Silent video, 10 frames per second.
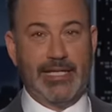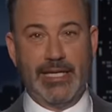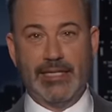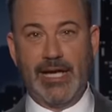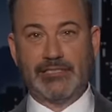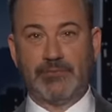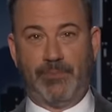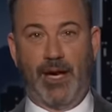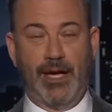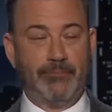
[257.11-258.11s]
in that
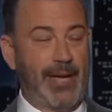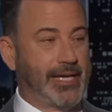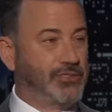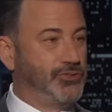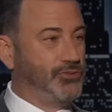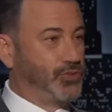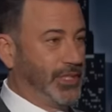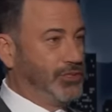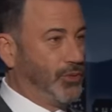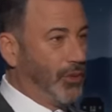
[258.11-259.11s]
spot back in
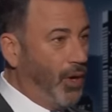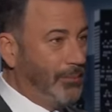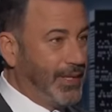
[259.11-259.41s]
2021,